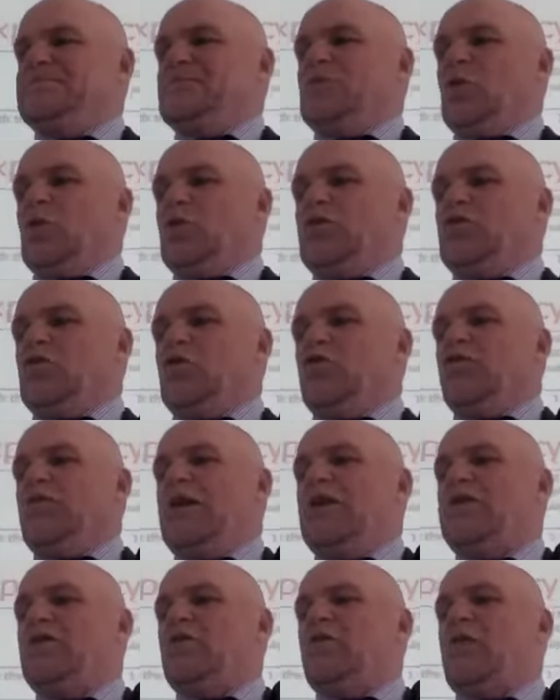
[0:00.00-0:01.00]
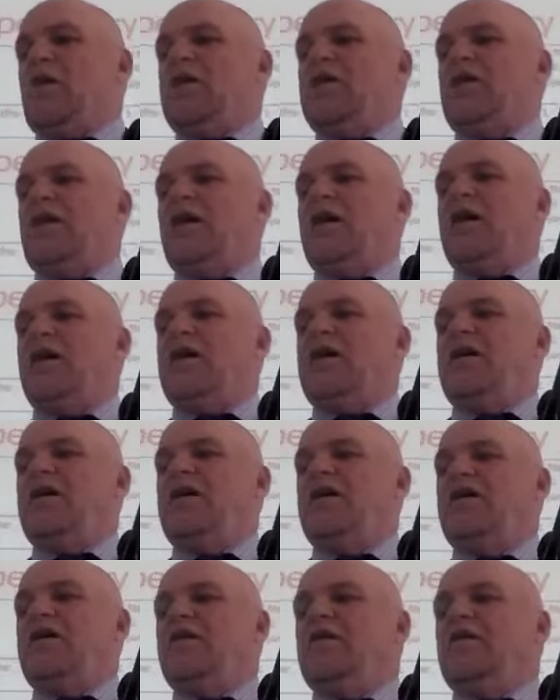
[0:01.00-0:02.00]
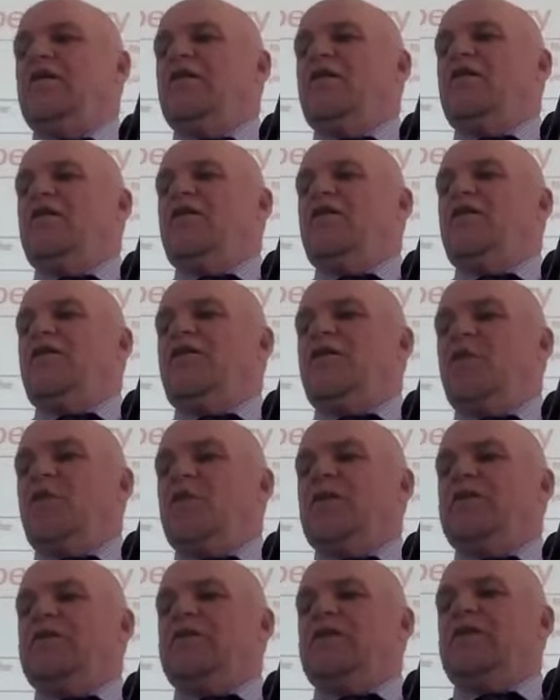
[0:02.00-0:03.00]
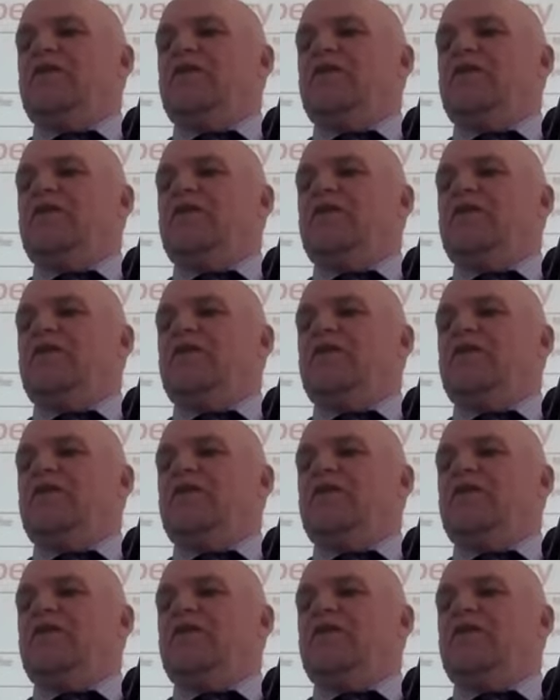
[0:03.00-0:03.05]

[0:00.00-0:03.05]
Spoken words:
also rates quite highly. Fluency